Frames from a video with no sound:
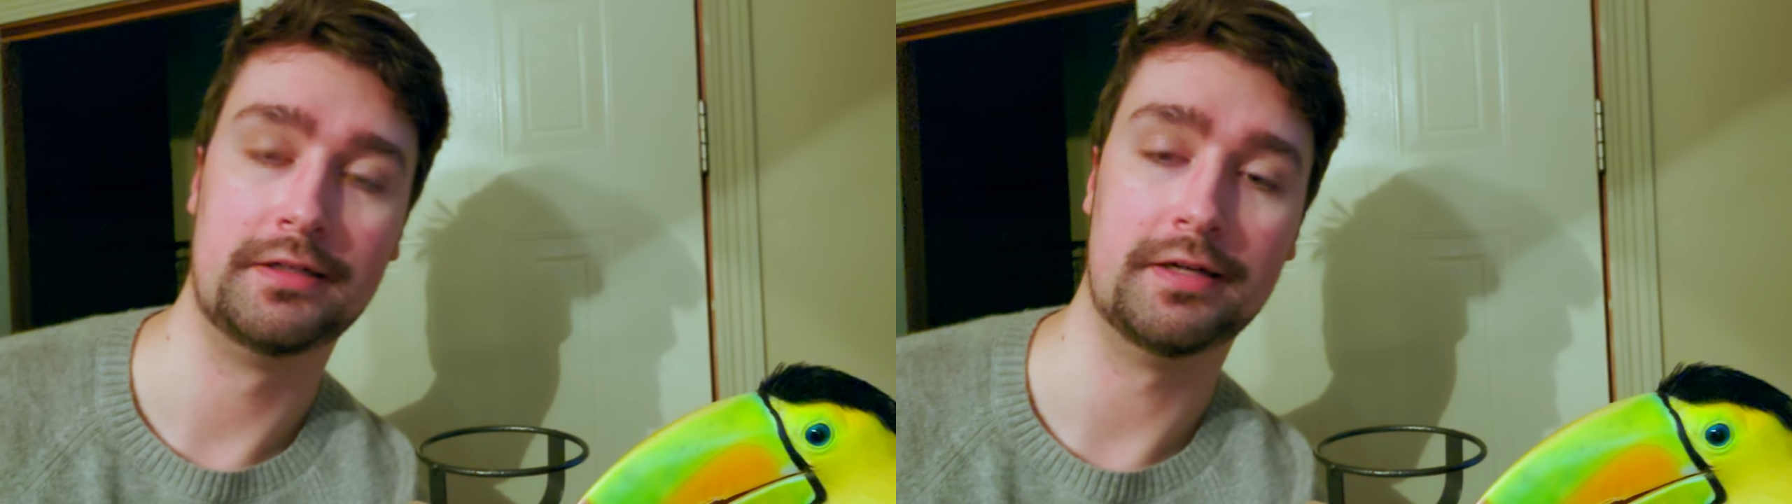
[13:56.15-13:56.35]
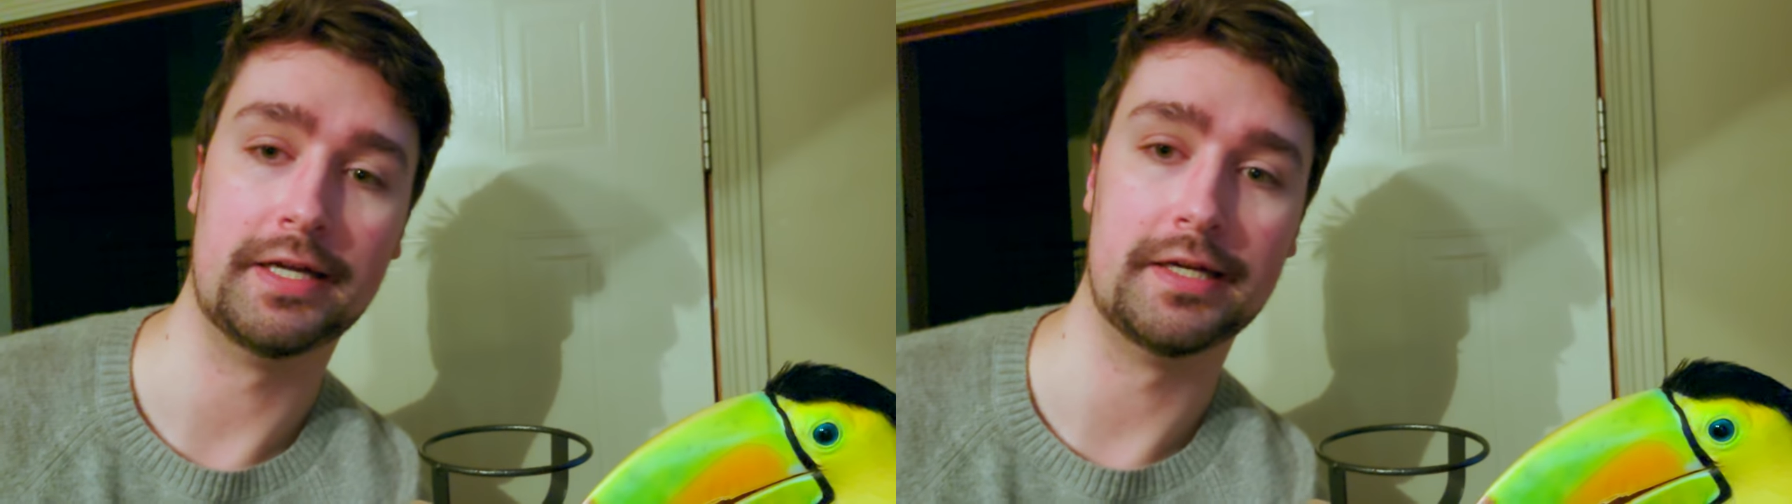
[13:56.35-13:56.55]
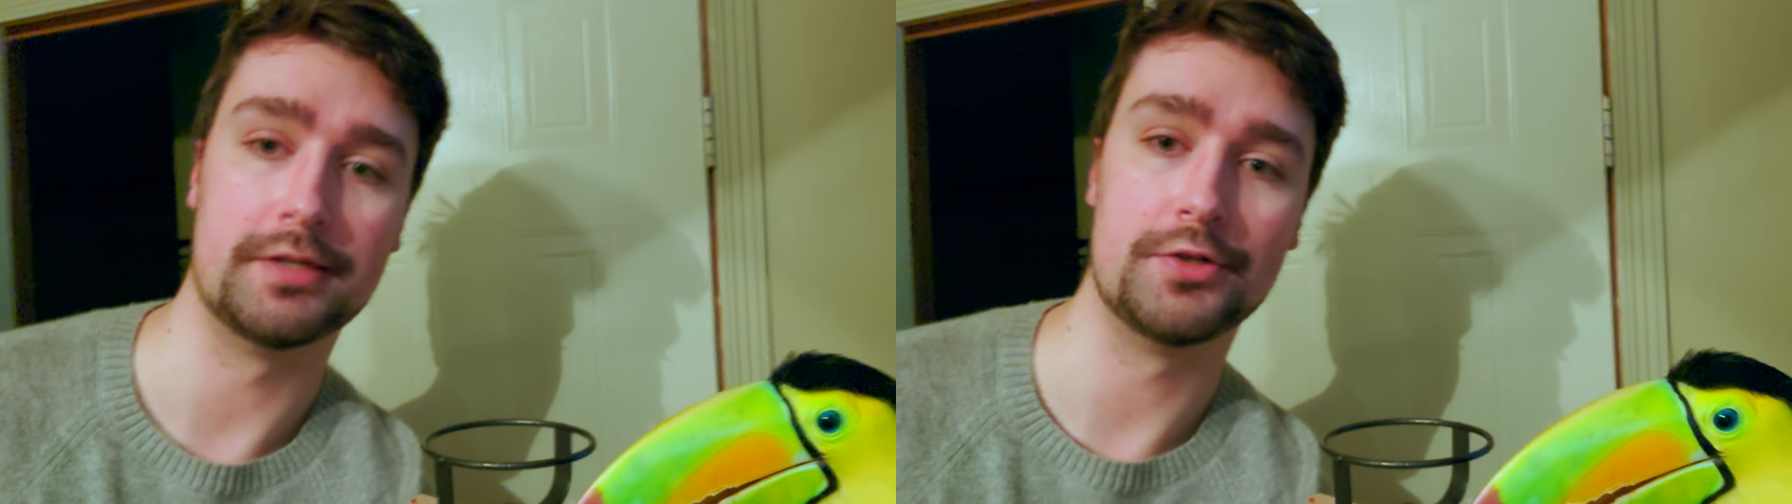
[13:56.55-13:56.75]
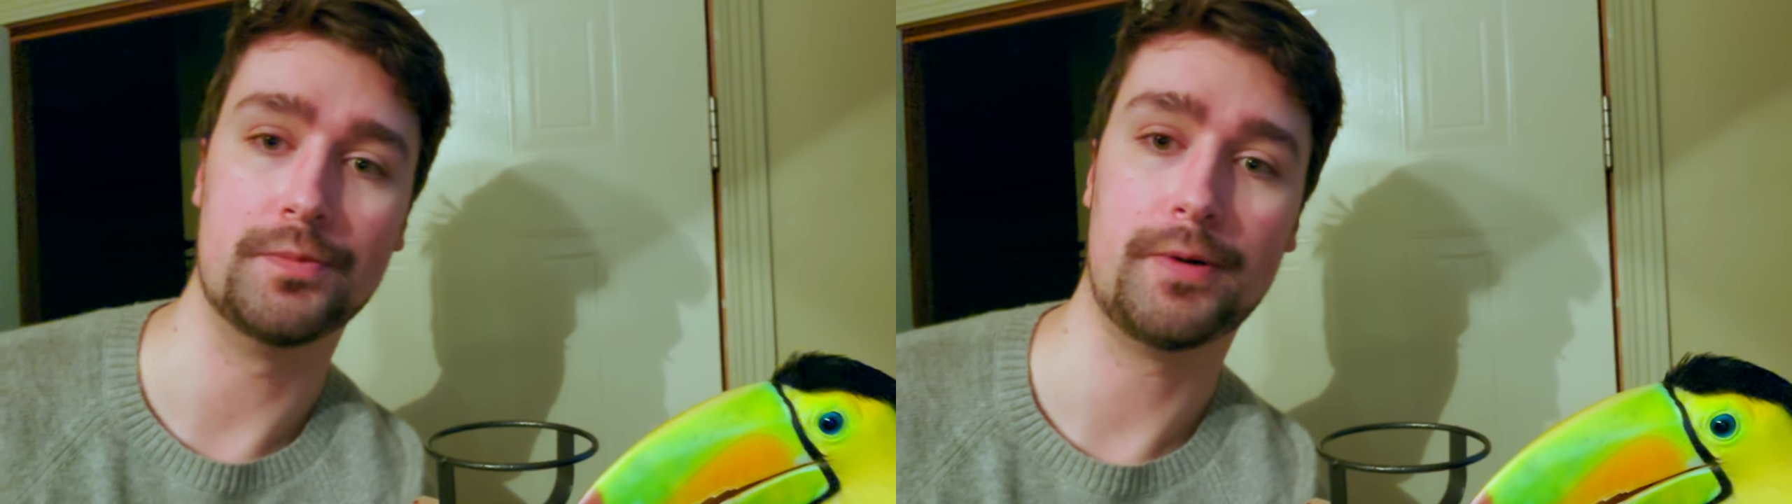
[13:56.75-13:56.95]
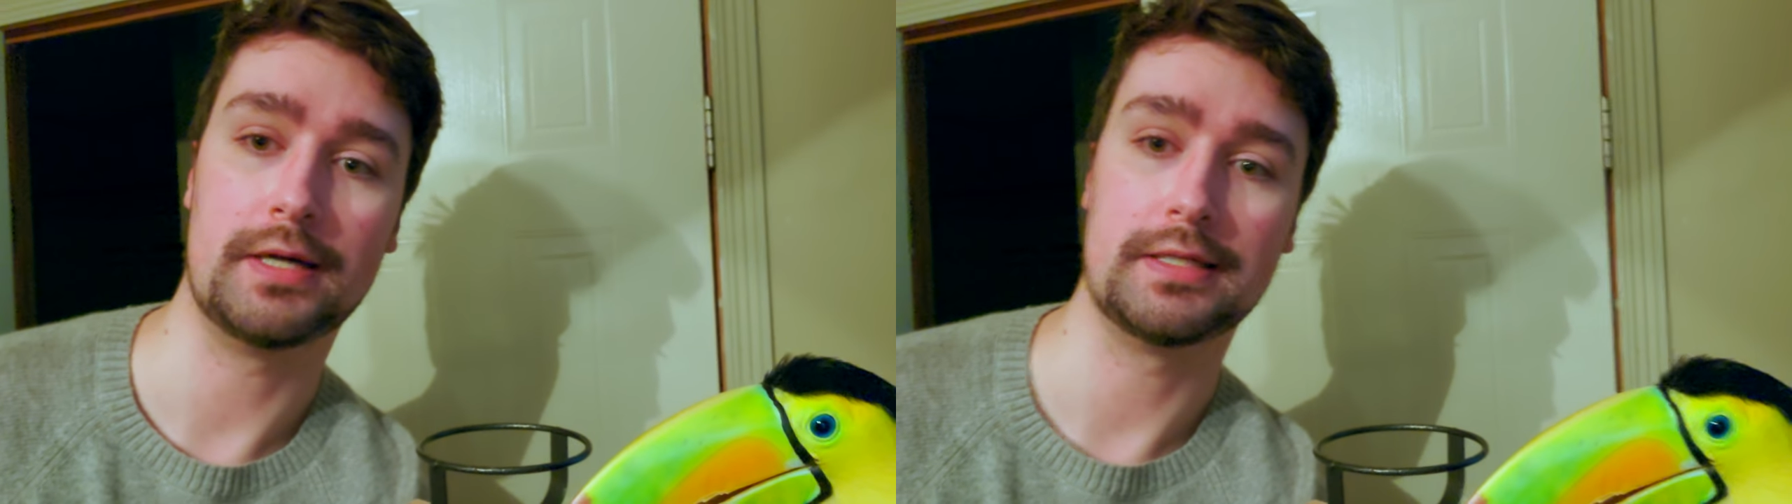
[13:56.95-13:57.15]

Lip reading: and Tupac